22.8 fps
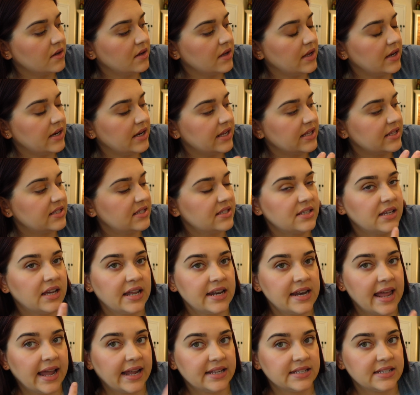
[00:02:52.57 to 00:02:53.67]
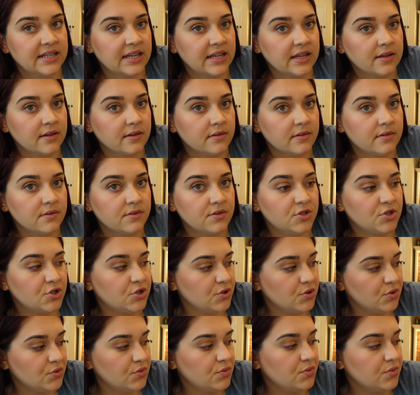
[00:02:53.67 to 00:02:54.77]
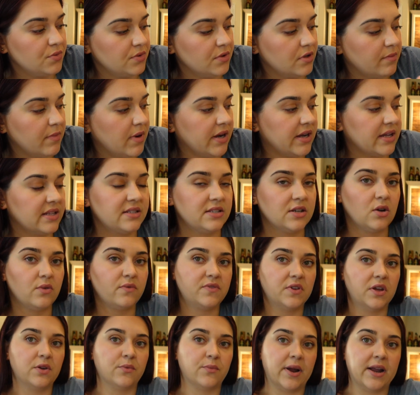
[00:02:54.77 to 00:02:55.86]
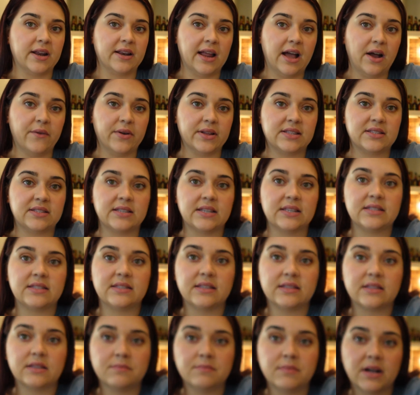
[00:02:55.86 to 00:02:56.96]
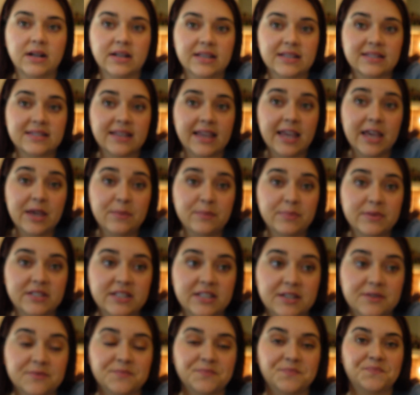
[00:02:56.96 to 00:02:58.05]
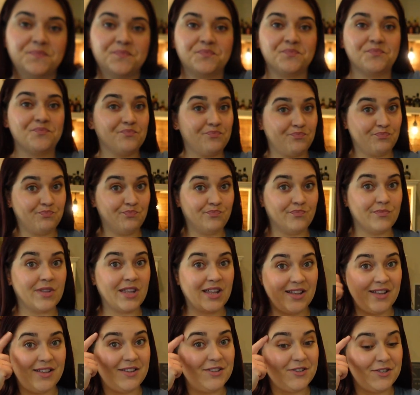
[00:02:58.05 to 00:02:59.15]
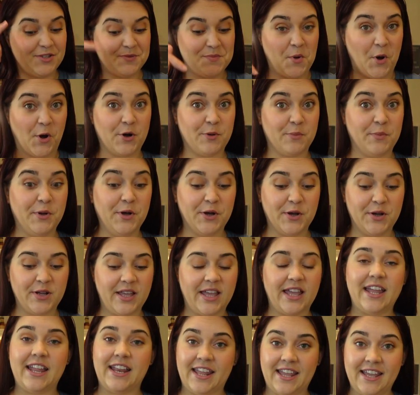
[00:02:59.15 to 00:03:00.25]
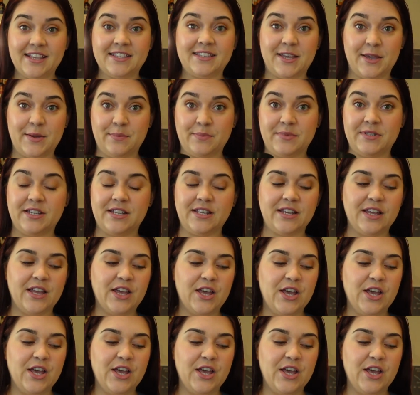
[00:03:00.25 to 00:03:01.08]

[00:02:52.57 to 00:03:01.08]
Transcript: and it's connecting to the mug itself. And right now it says that the mug is empty. Smart mug, it is empty.